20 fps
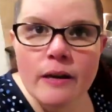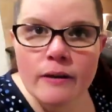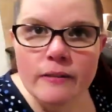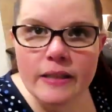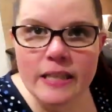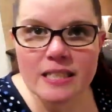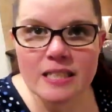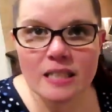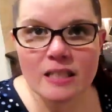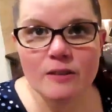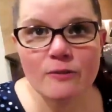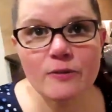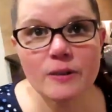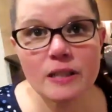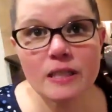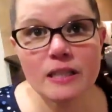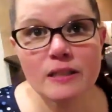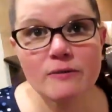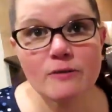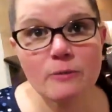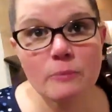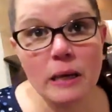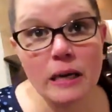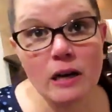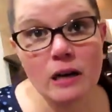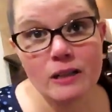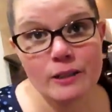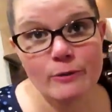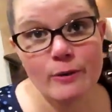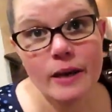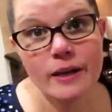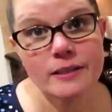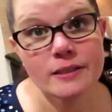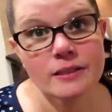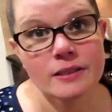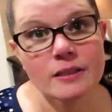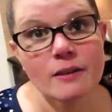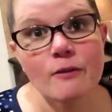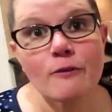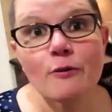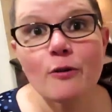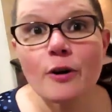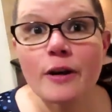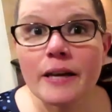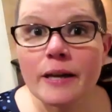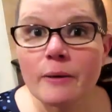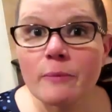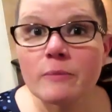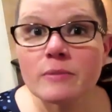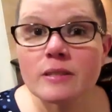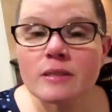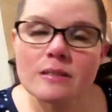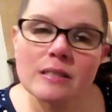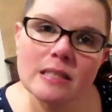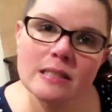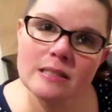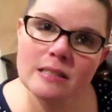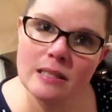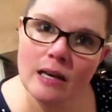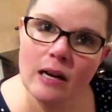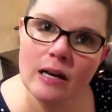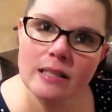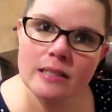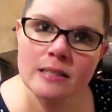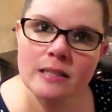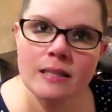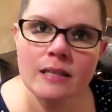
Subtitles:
that's gonna fill in for my cauli rice for him, since he's not